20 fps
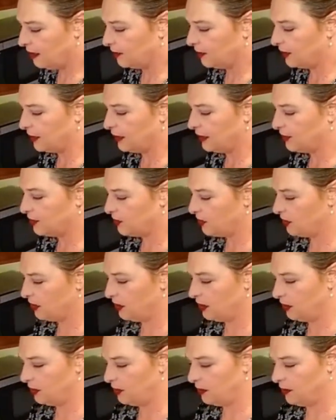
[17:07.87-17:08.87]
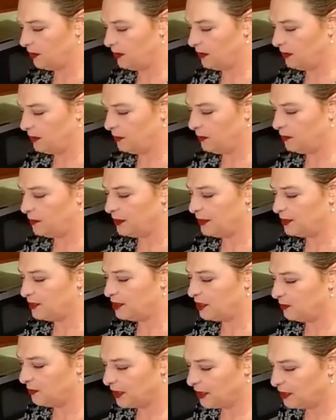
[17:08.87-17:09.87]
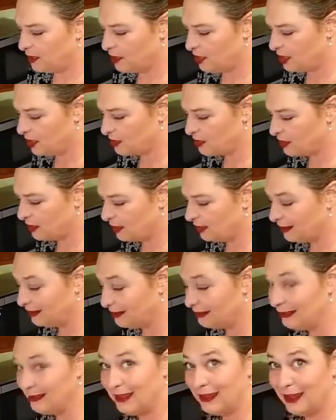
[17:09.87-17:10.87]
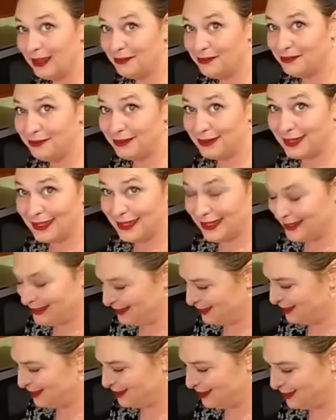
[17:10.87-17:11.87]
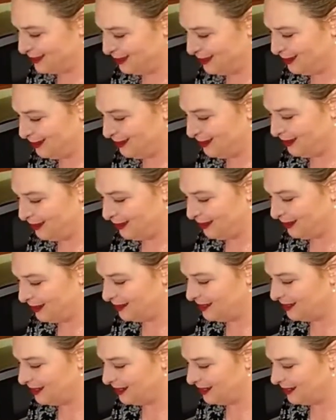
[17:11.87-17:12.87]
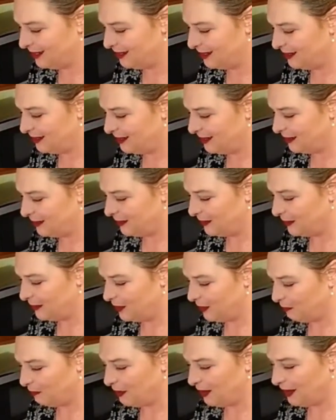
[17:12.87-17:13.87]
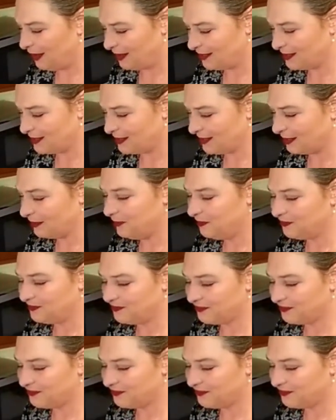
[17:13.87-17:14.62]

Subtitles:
going to put some of this loveliness on the pasta.